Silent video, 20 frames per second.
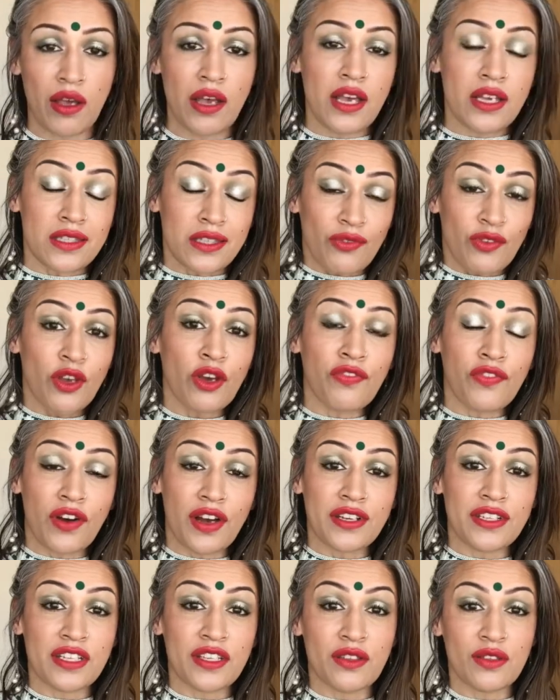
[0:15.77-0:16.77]
So if you're
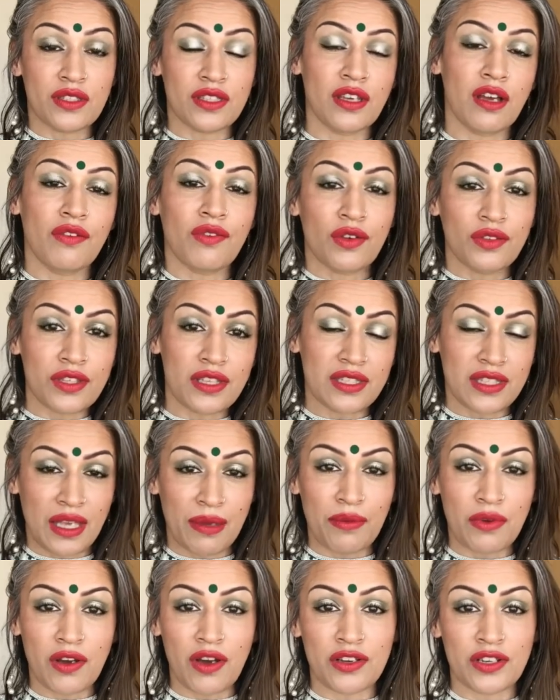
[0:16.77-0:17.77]
finding yourself on the
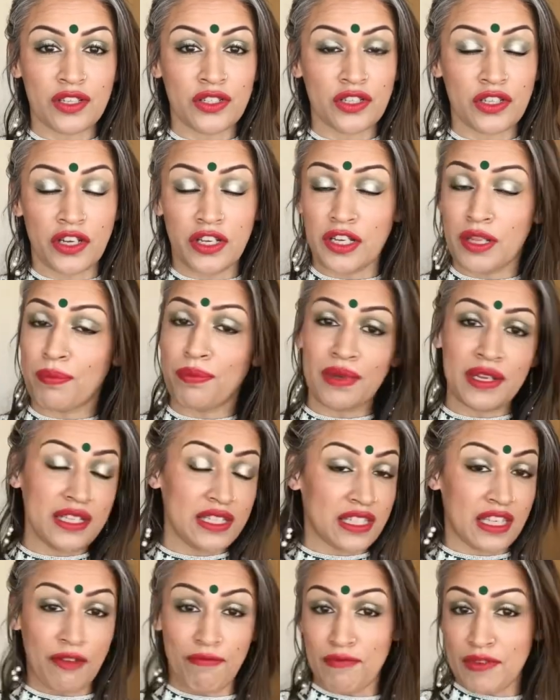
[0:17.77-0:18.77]
same kind of journey, please
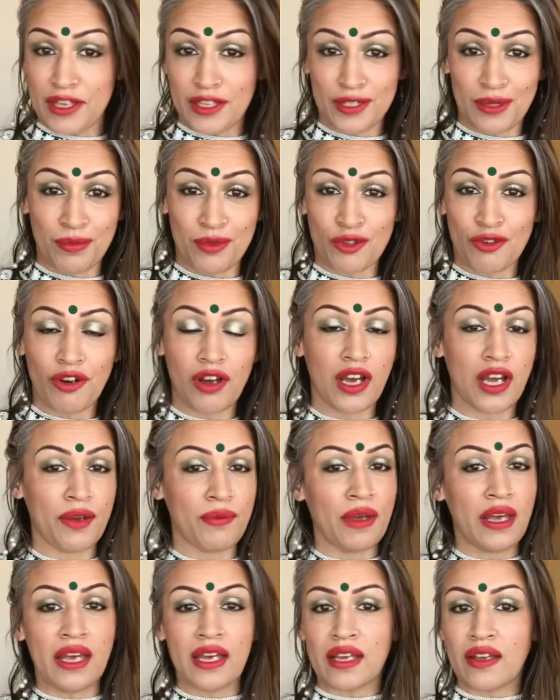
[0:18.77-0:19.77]
give me a subscribe,
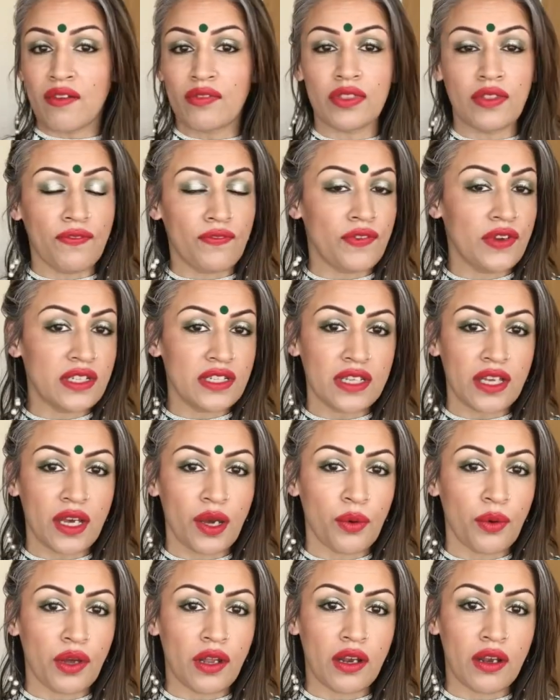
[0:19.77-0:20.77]
give the video
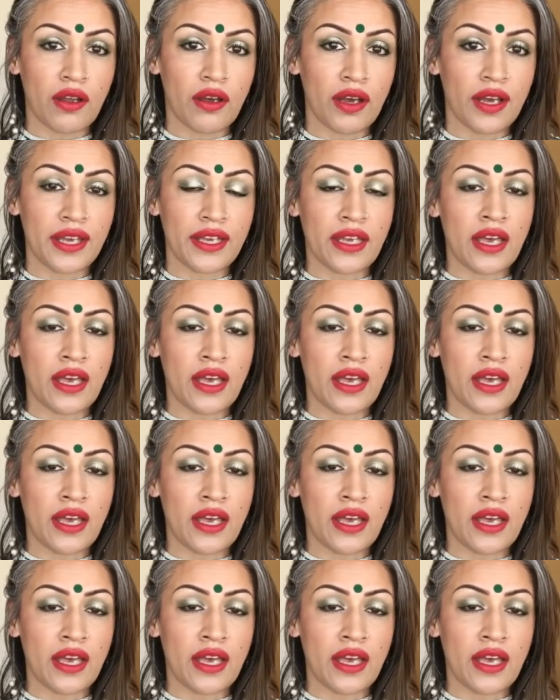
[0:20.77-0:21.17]
a like.